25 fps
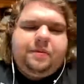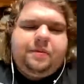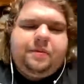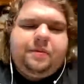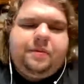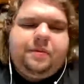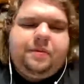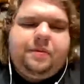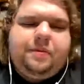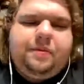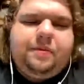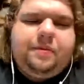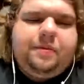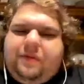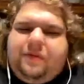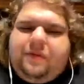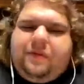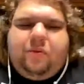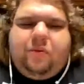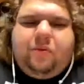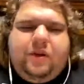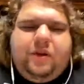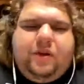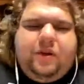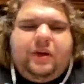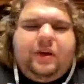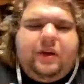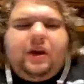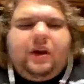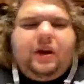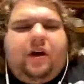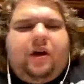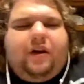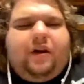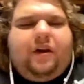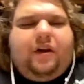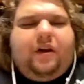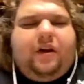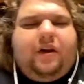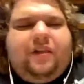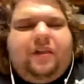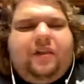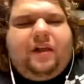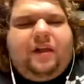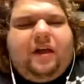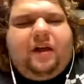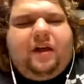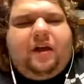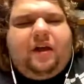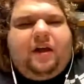they're really not.
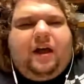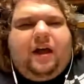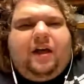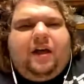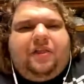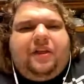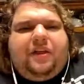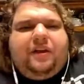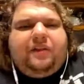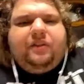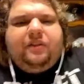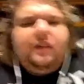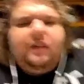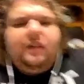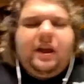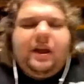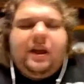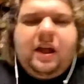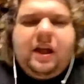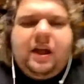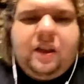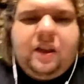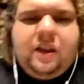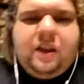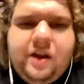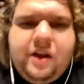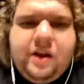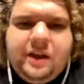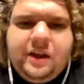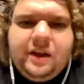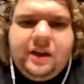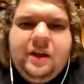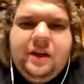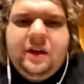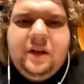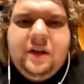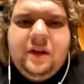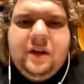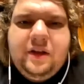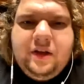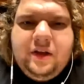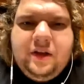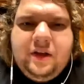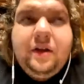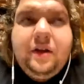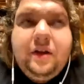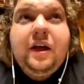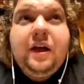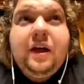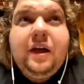I think they got lucky.
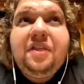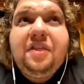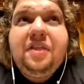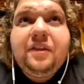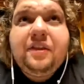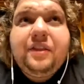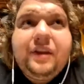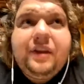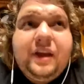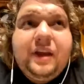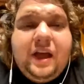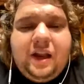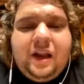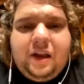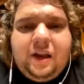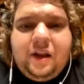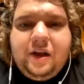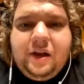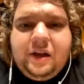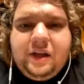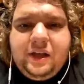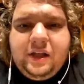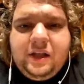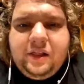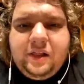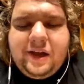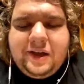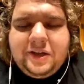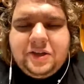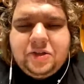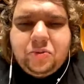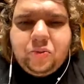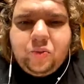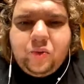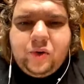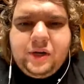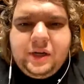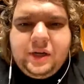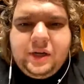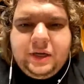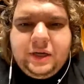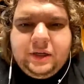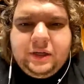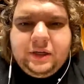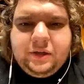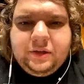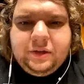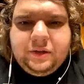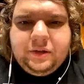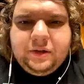I think they got lucky last
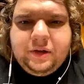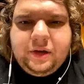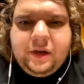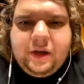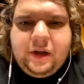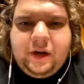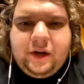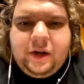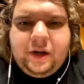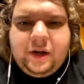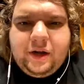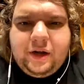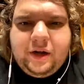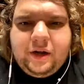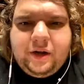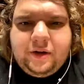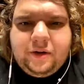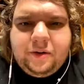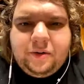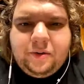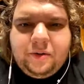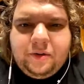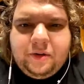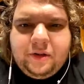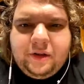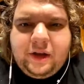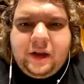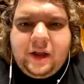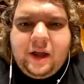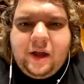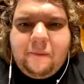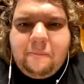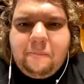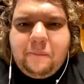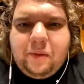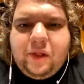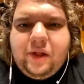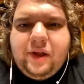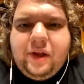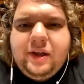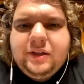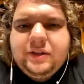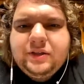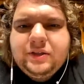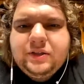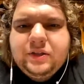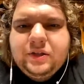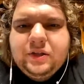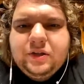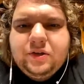week. They got
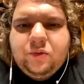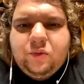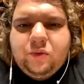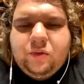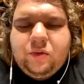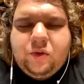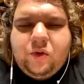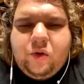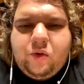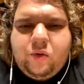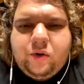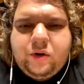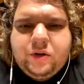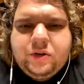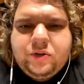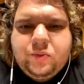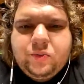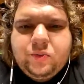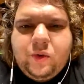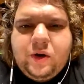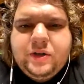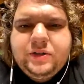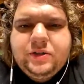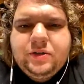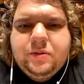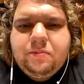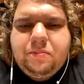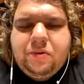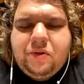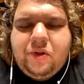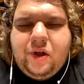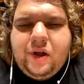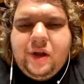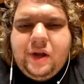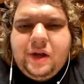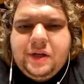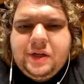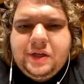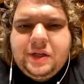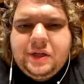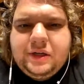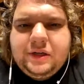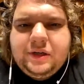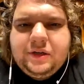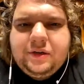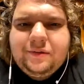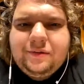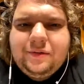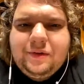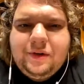blessed that Lawrence wasn't playing,
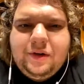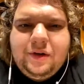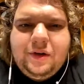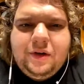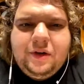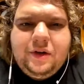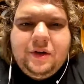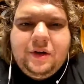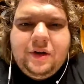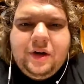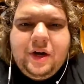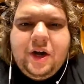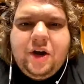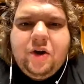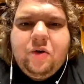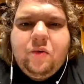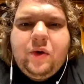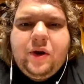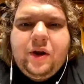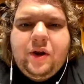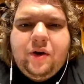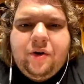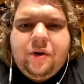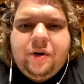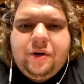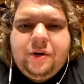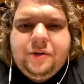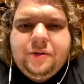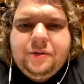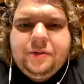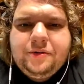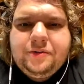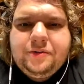and here we are.